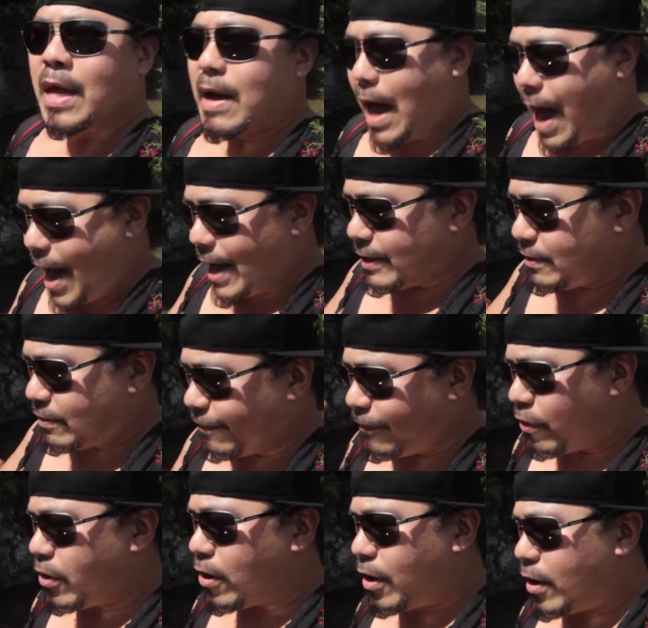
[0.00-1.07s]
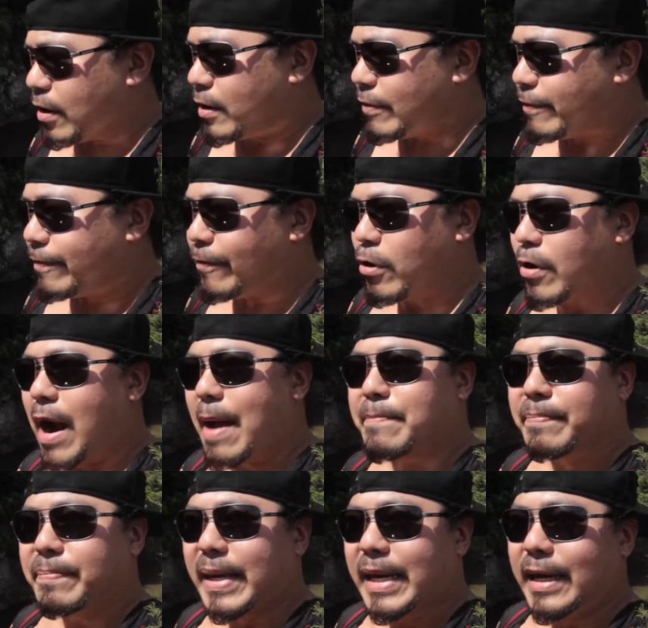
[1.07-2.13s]
And for for
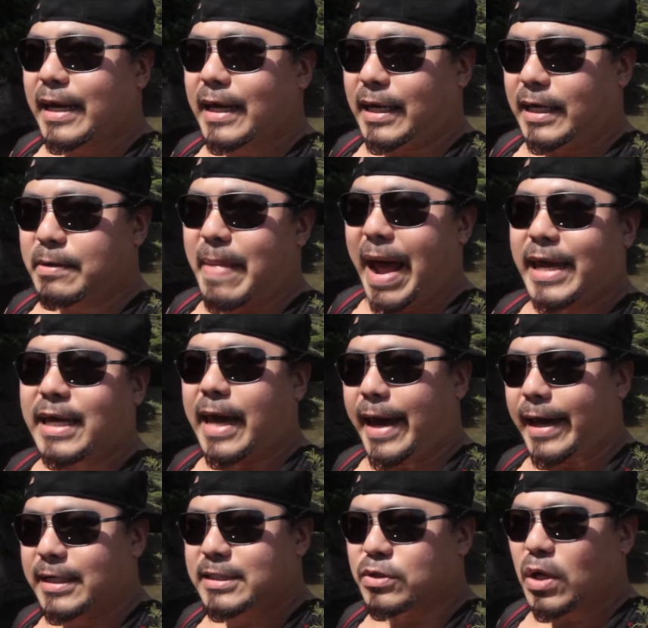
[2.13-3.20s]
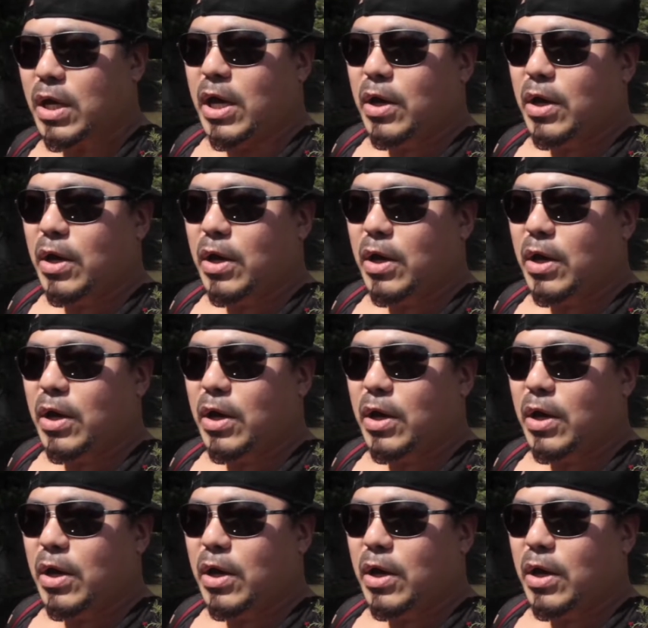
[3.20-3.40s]
me, in my case,